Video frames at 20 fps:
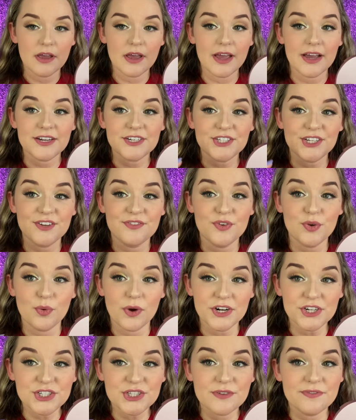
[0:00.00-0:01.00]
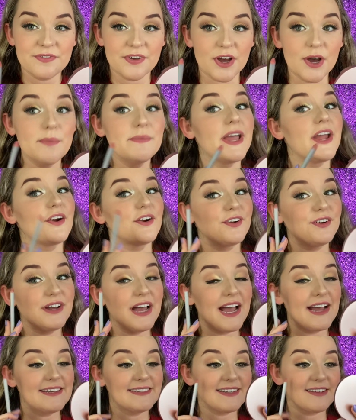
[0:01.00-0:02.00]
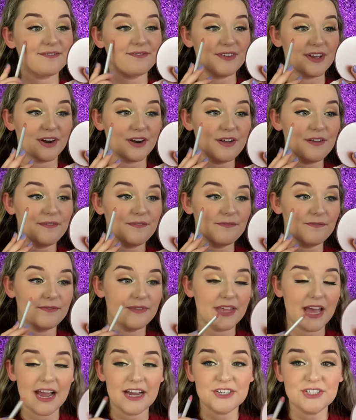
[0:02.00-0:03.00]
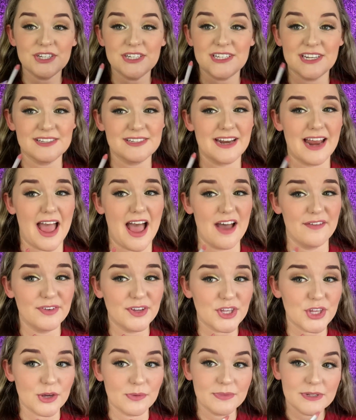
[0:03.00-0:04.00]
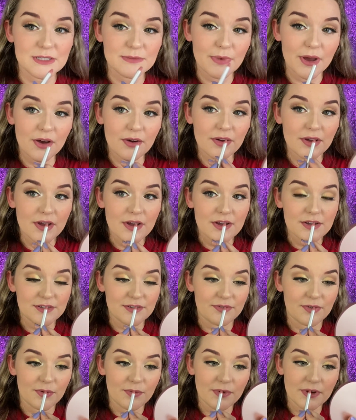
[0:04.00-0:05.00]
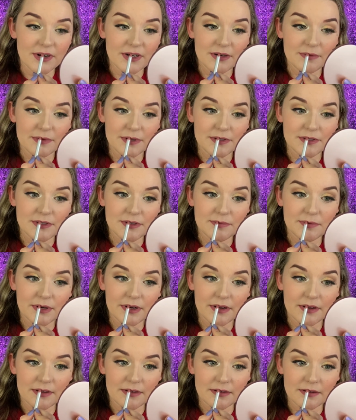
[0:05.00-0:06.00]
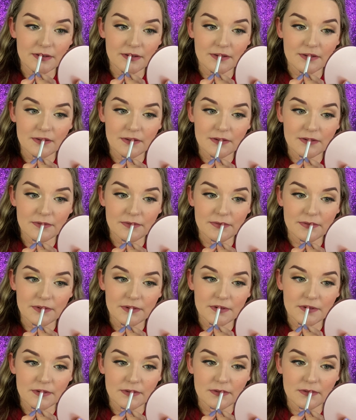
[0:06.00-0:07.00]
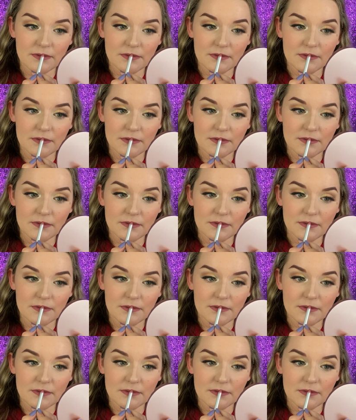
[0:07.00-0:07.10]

Actually, if you watch the film, Ariel has actually doesn't have a Cupid's bow. So if you wanted to be super accurate, you could fill